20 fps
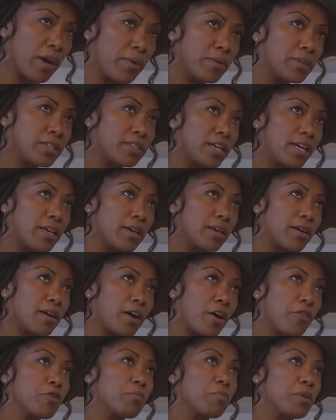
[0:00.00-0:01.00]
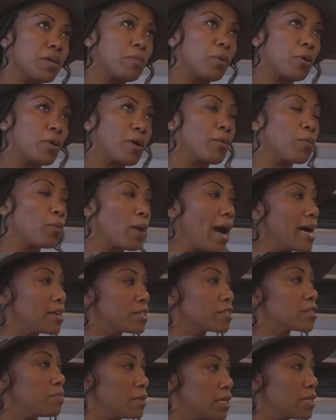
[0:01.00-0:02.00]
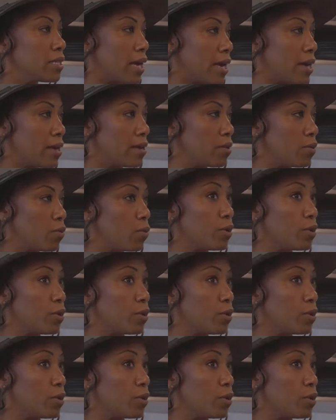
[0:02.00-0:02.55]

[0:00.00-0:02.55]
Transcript: I would say other people ask me that.